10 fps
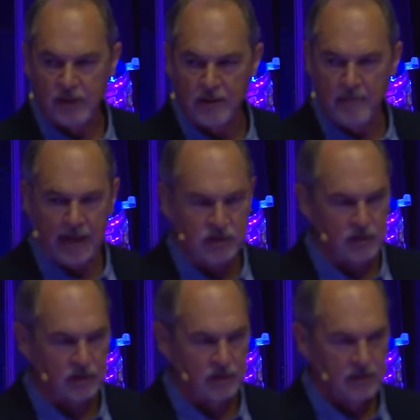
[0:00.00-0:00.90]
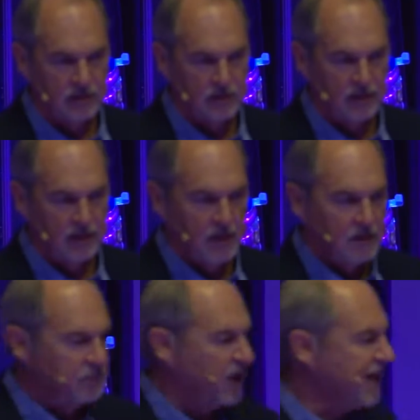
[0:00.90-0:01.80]
Can imagine.
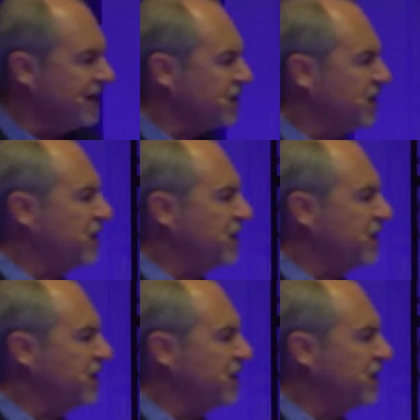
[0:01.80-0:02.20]
But he gets to